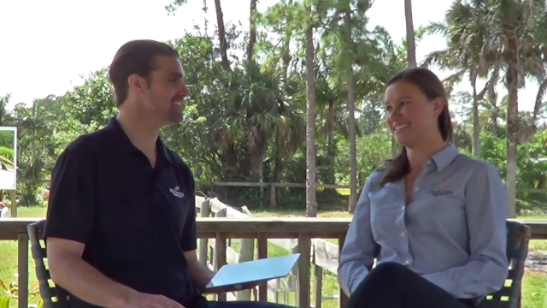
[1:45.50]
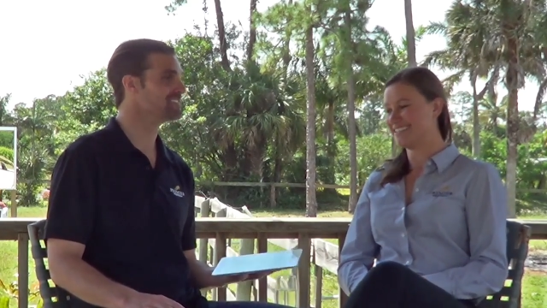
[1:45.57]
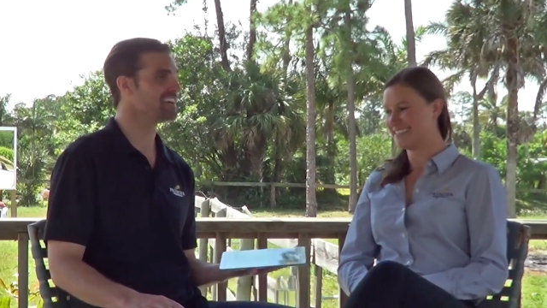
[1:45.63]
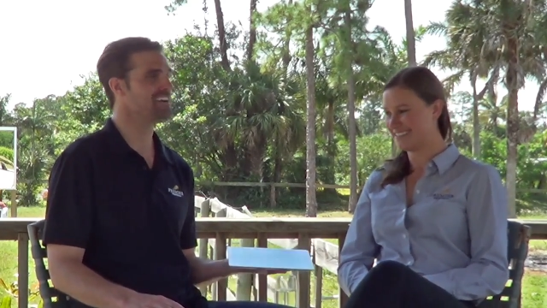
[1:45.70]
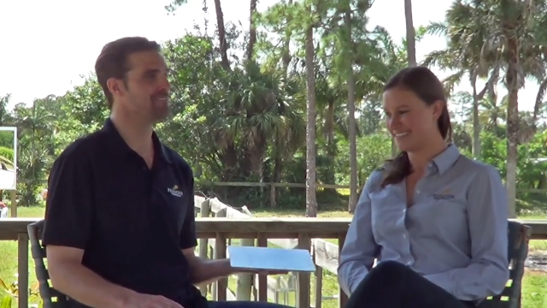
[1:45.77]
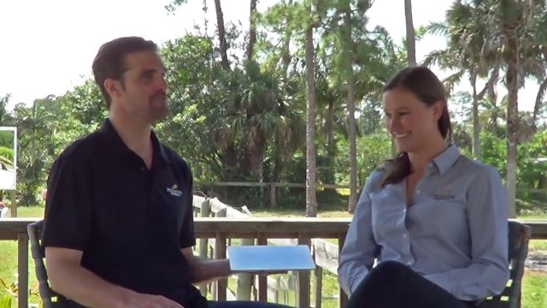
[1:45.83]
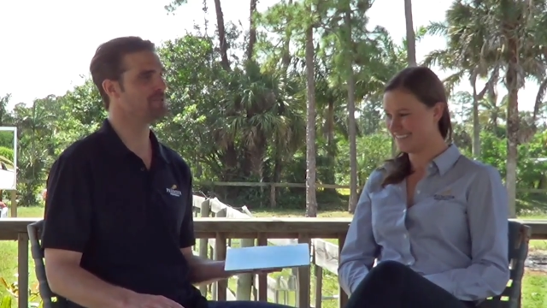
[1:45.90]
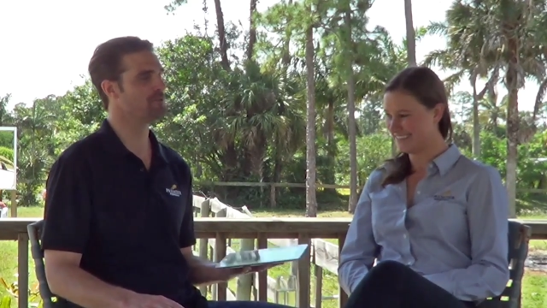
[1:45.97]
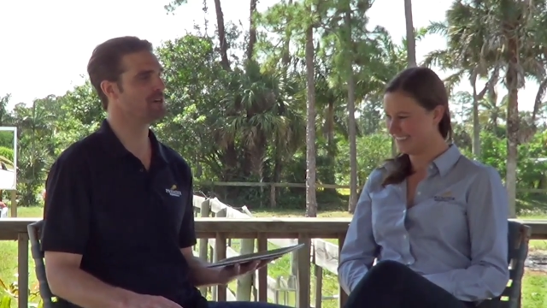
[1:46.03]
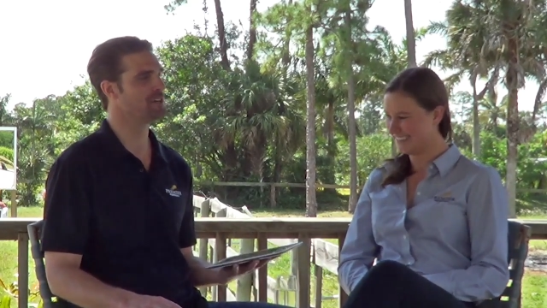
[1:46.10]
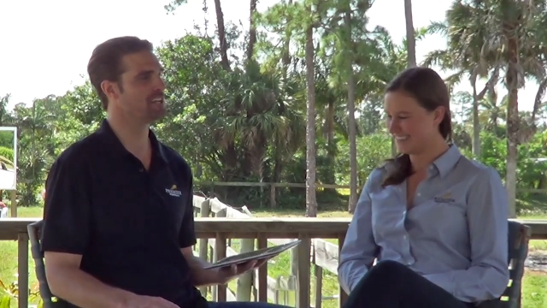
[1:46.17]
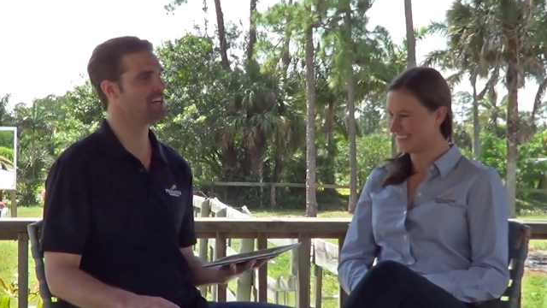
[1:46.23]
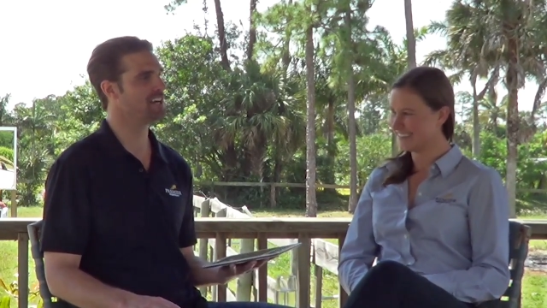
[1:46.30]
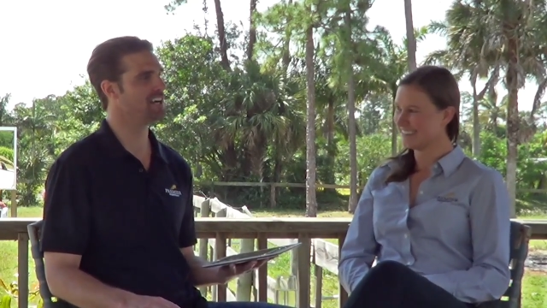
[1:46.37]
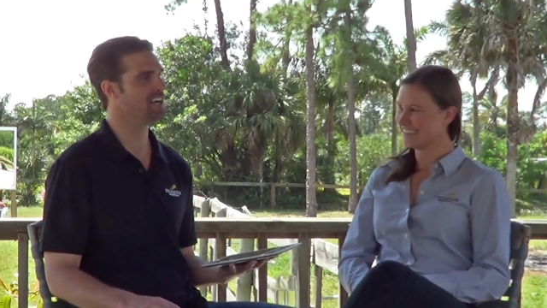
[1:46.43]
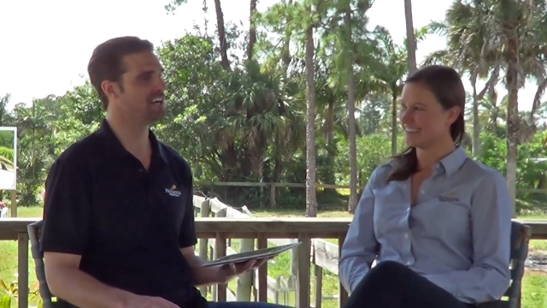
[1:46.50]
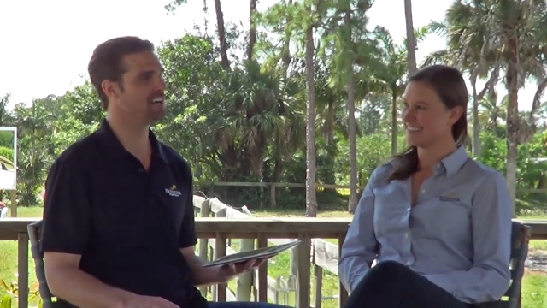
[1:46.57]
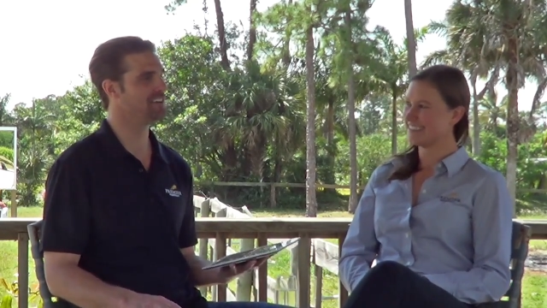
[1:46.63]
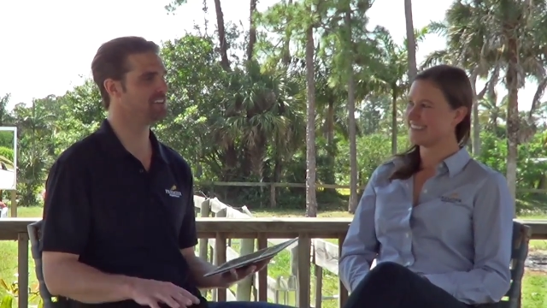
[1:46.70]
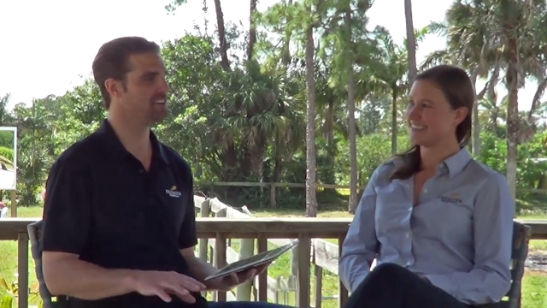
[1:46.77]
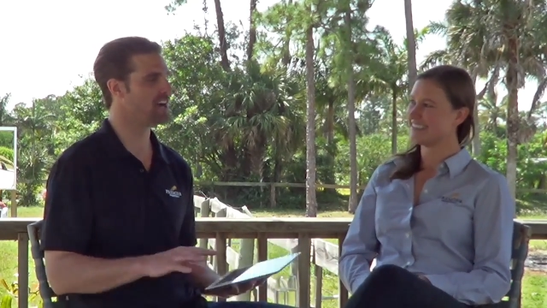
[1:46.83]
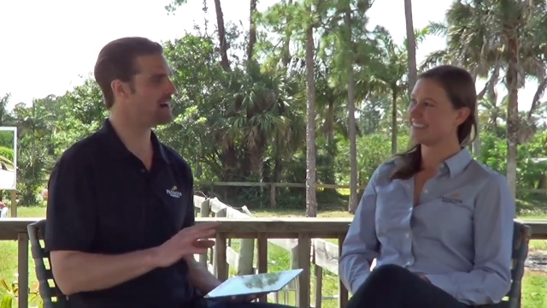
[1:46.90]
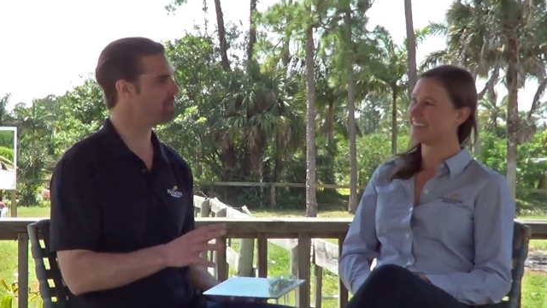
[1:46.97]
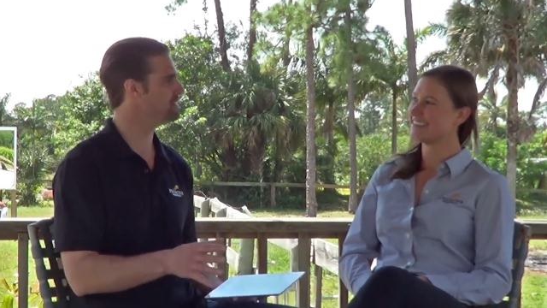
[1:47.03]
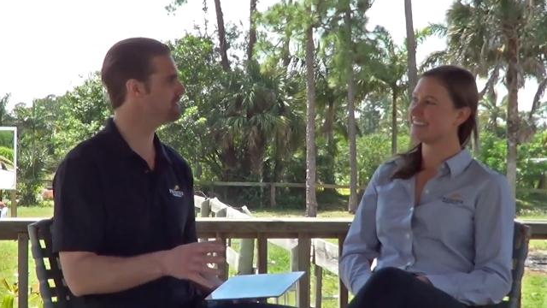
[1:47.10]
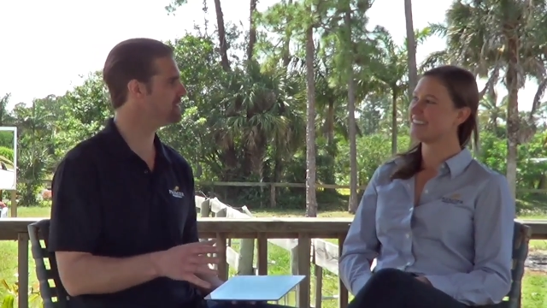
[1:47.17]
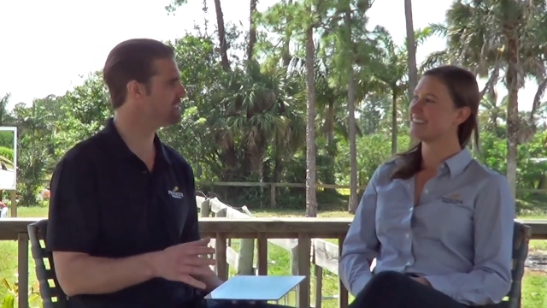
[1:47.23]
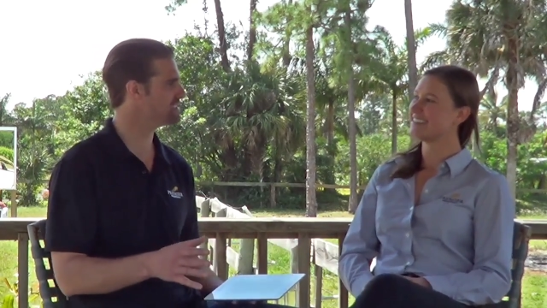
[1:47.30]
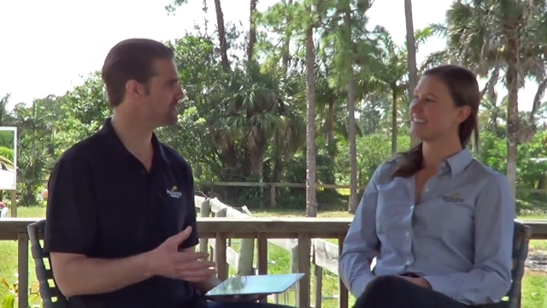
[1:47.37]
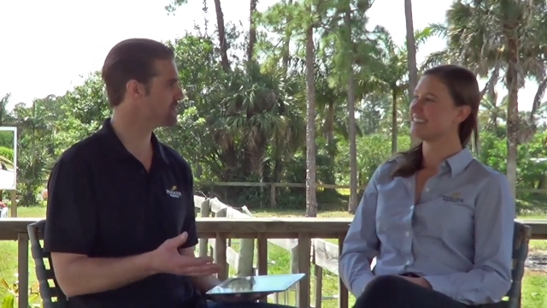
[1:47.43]
Speaker 1: okay, well, what, uh, not
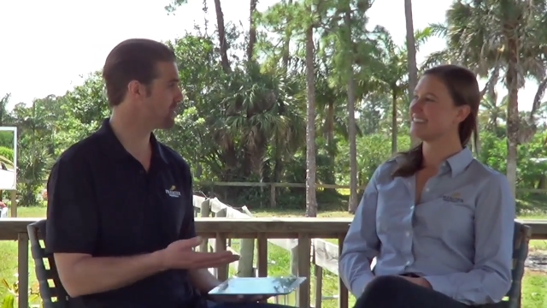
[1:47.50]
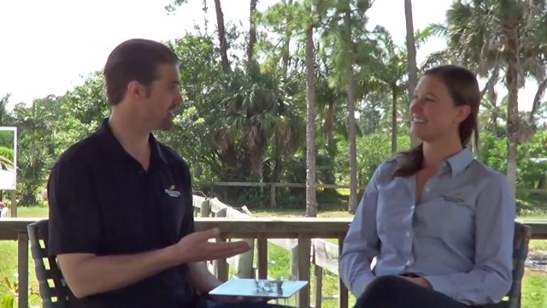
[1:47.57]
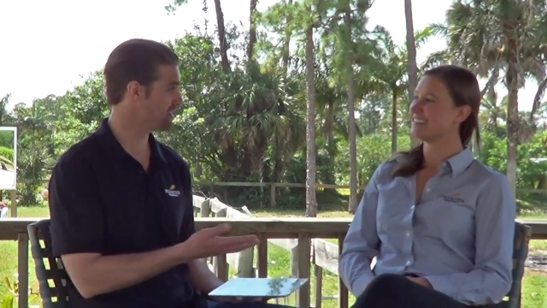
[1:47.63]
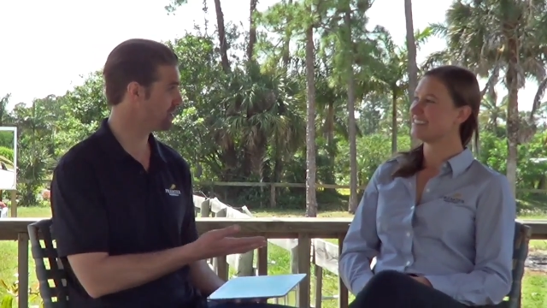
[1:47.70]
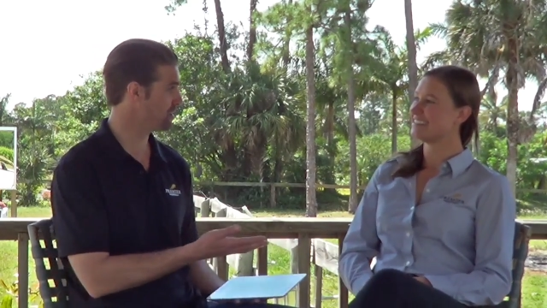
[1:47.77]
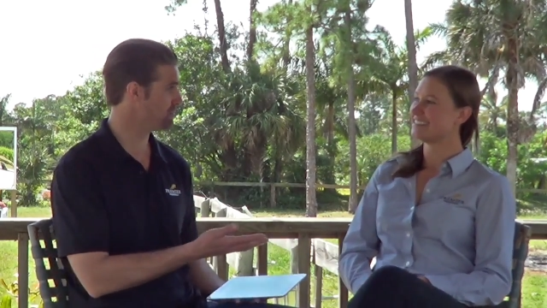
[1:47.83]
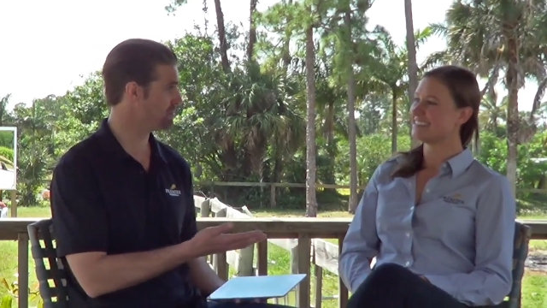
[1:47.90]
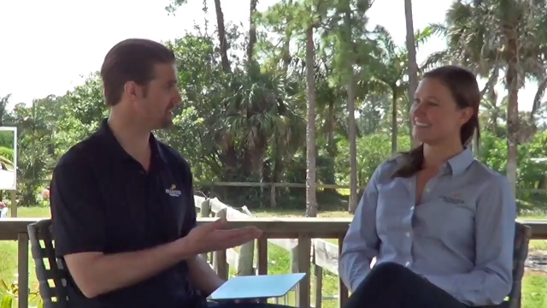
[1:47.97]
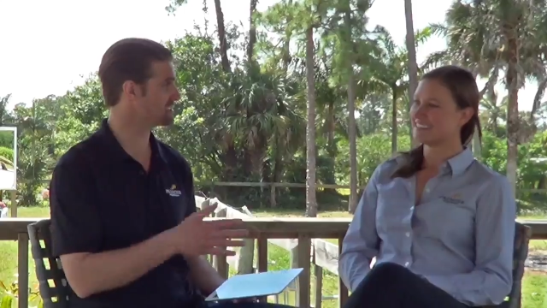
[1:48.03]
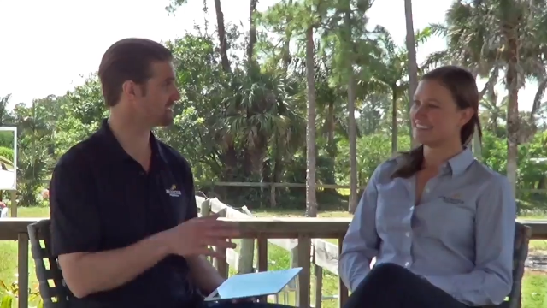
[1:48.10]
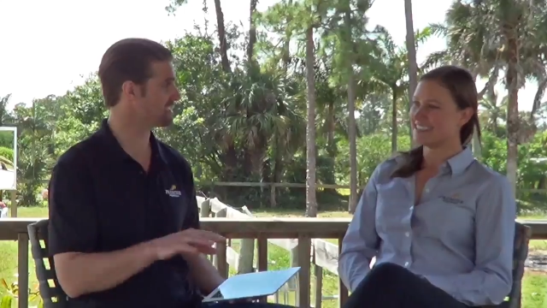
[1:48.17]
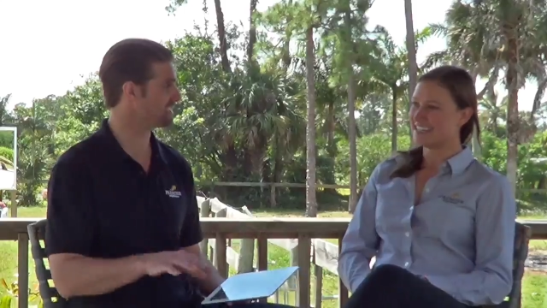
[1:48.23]
movies, have you read any good books